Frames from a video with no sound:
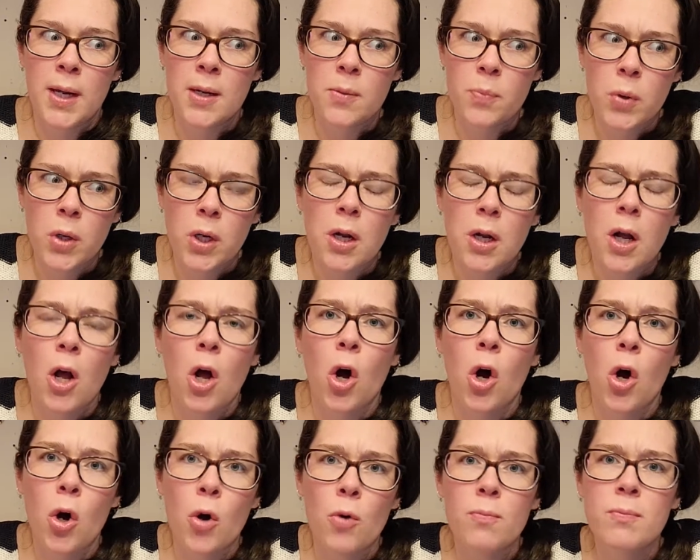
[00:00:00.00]
to put a
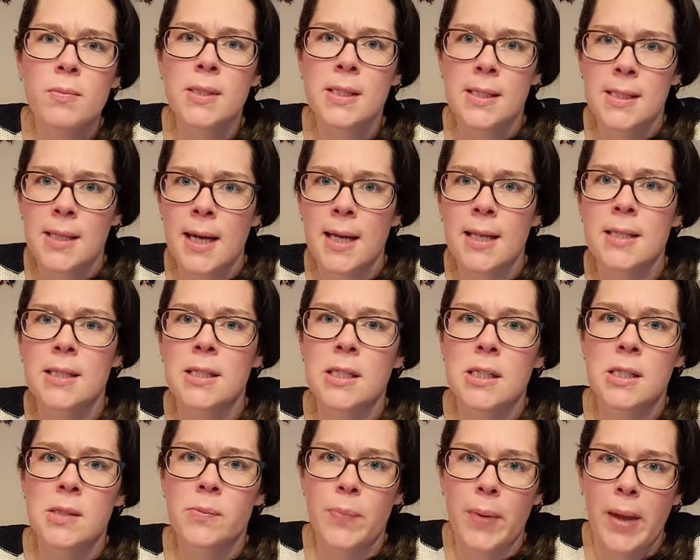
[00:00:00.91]
homestead
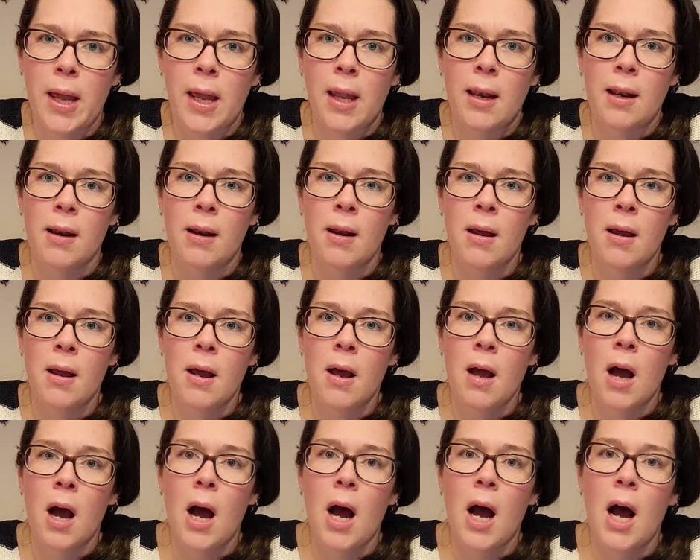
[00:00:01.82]
spin
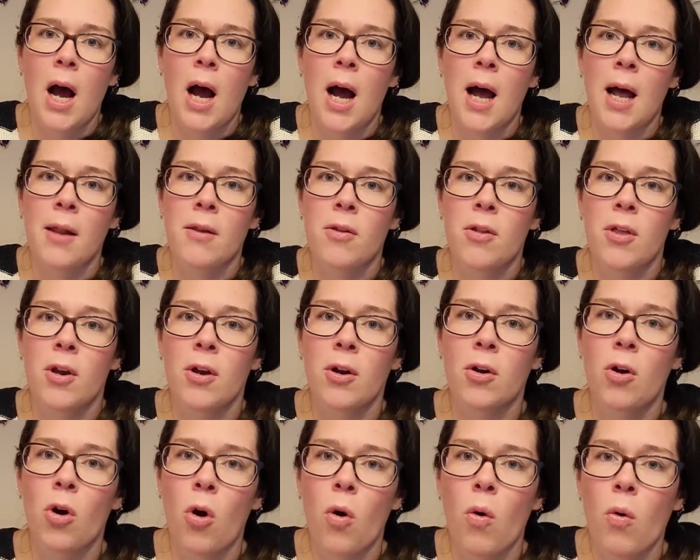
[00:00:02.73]
on their
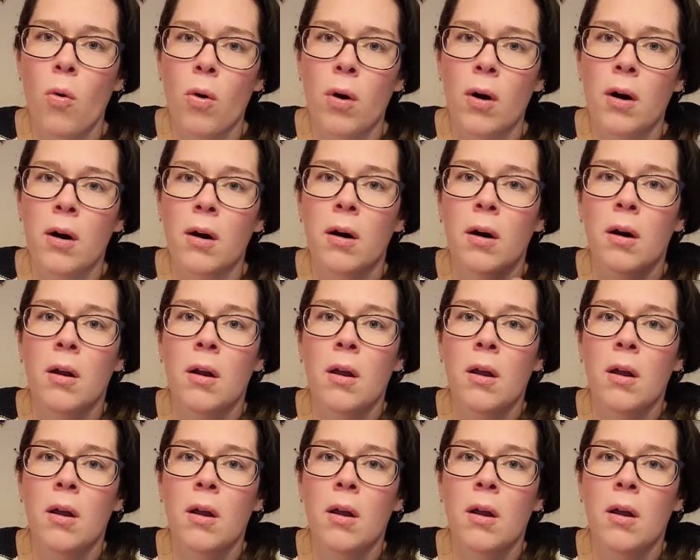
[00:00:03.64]
core